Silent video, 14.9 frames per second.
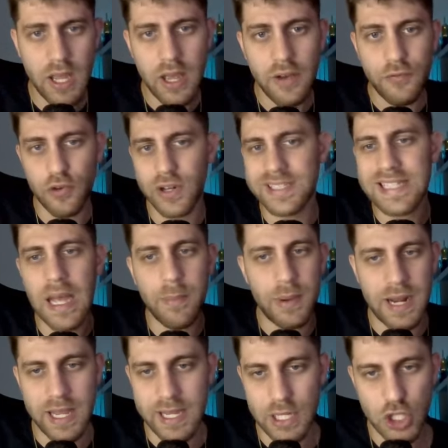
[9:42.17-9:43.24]
For example,
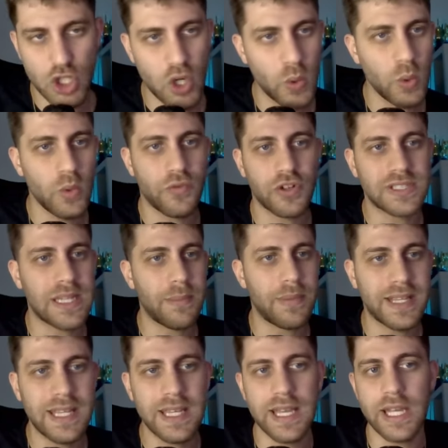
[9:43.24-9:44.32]
I can show you, for example,
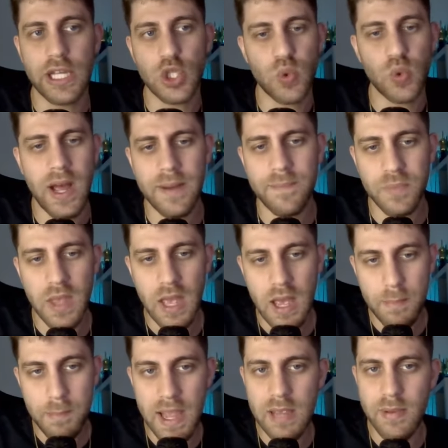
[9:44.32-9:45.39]
king h1.
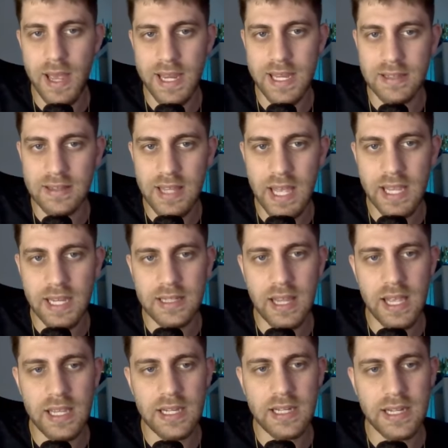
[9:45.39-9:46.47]
Maybe I can take,
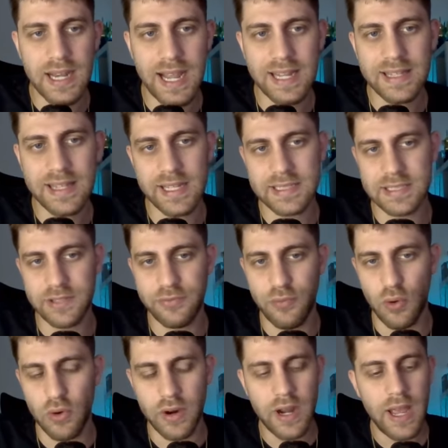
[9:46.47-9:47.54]
take, knight takes
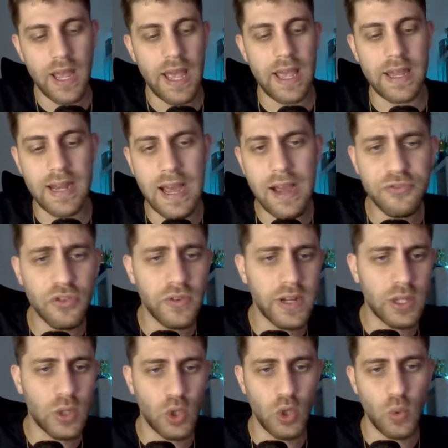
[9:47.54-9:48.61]
c4, and after
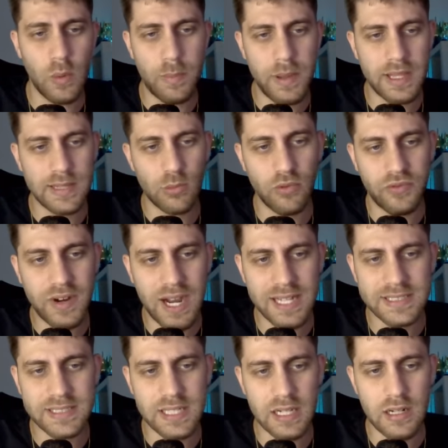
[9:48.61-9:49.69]
it you will play the move
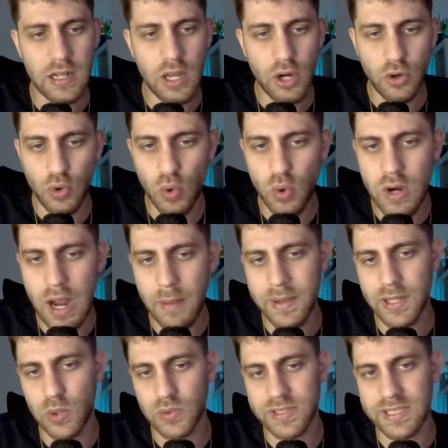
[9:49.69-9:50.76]
castle, rook
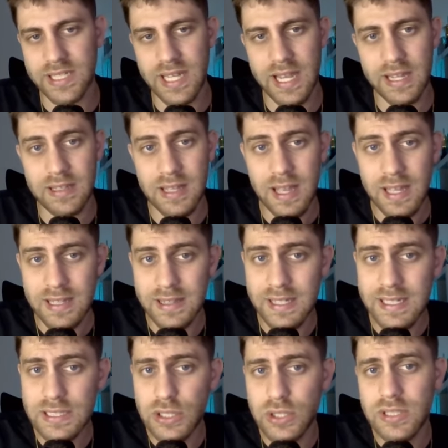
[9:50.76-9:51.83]
coming to c8.
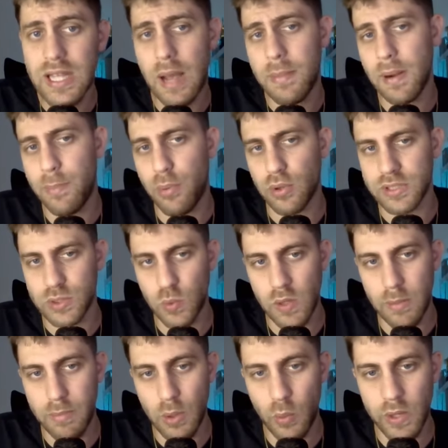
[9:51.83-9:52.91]
These double pawns will
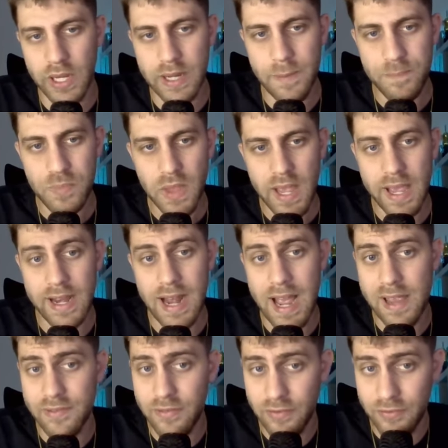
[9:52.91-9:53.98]
be weak, and I
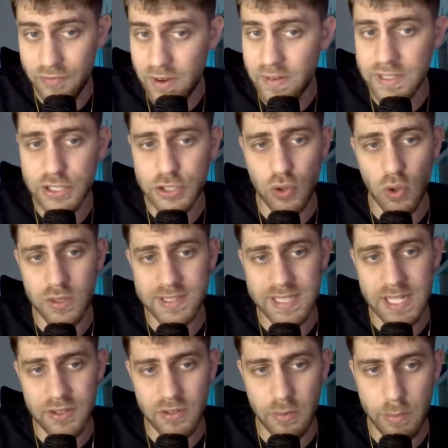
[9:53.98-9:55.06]
have very strong
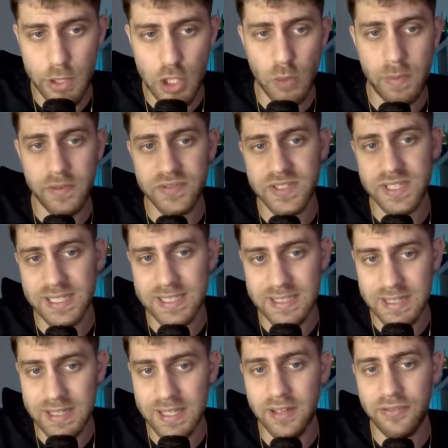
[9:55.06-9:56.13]
center, bishop
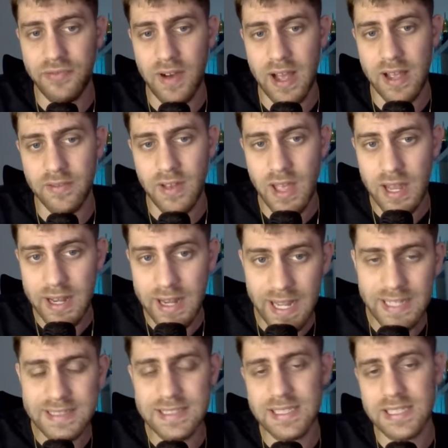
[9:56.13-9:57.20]
f6, d5,
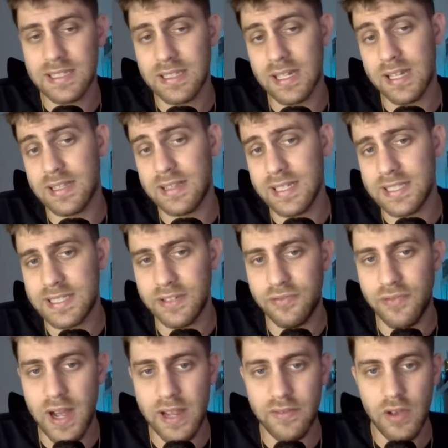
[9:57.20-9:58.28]
knight c, uh,
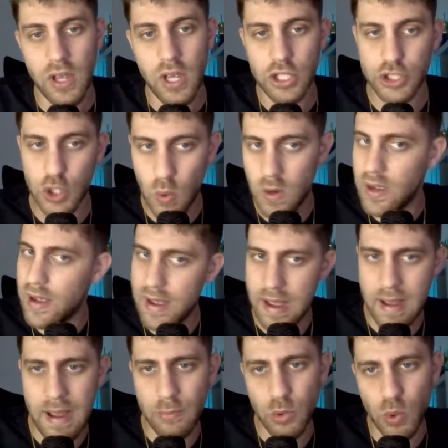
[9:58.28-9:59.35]
dc5, so uh,
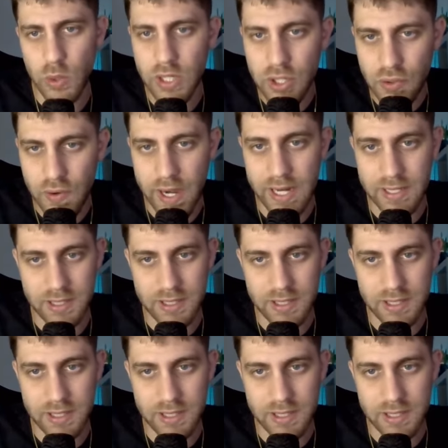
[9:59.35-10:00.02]
I am doing great